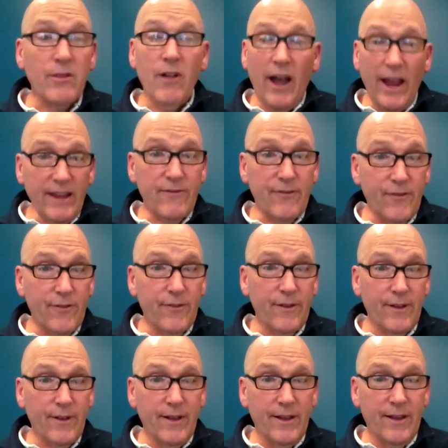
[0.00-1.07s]
life
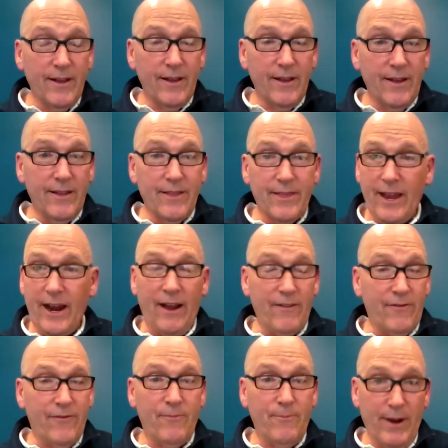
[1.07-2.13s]
that
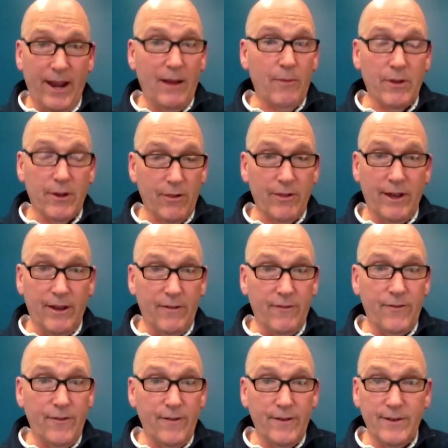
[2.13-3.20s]
I've been able to
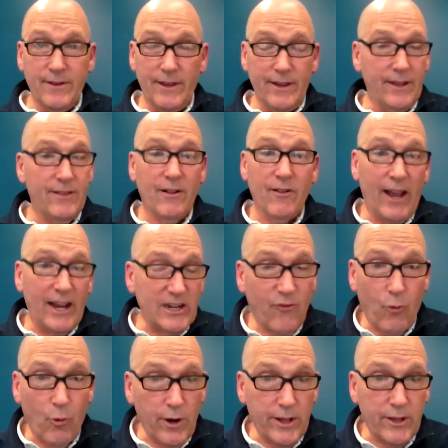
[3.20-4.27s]
live in the last
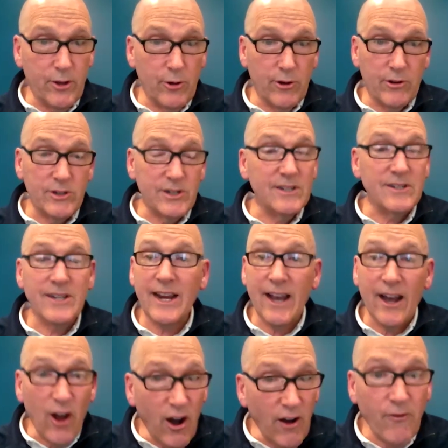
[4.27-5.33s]
42 years since I
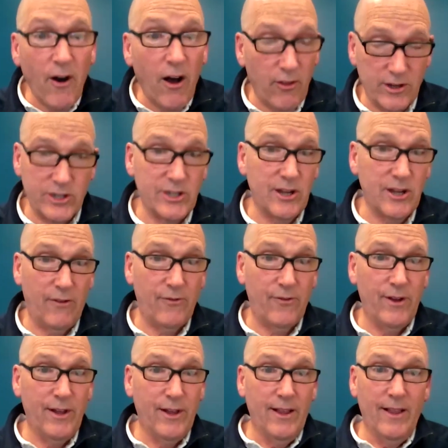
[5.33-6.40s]
got off all this stuff.
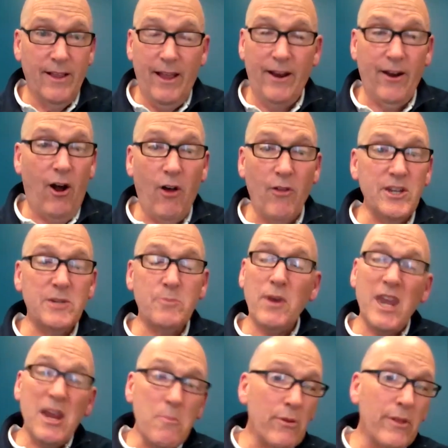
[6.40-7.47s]
And all these
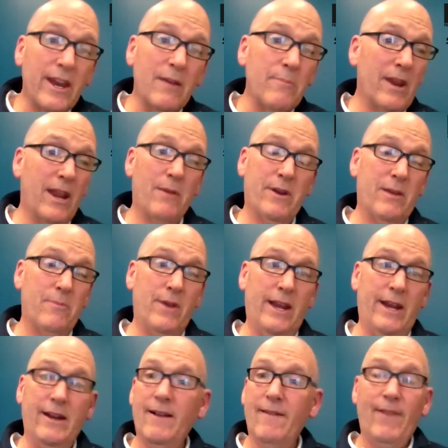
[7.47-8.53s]
people that I've been able to
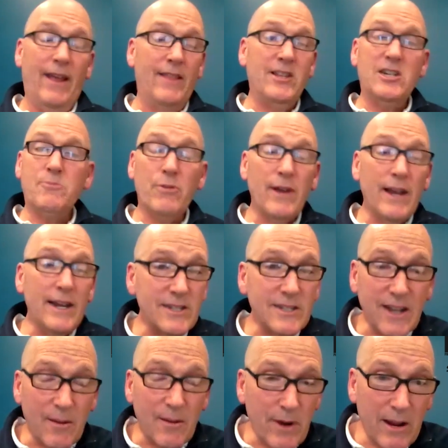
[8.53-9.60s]
meet and these places
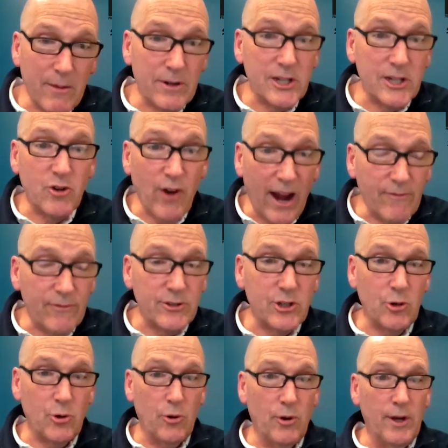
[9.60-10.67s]
I've been able to travel
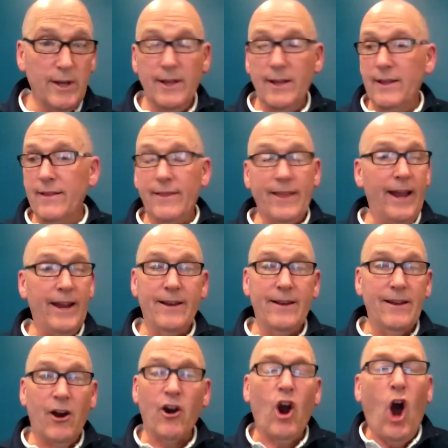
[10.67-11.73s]
to that
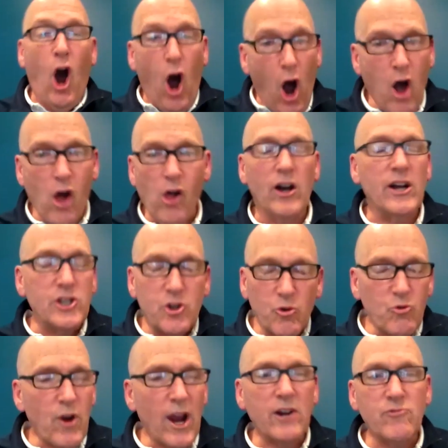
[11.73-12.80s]
are all a
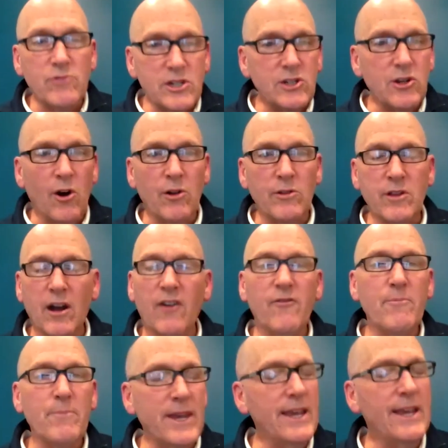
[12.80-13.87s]
direct result of
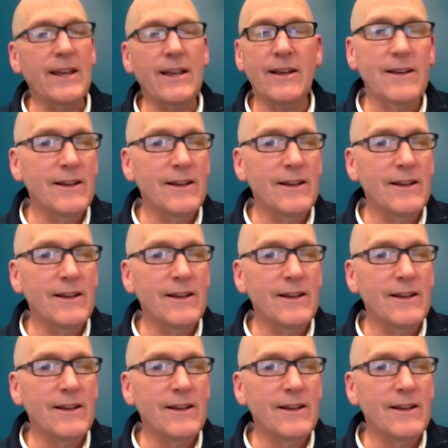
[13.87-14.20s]
me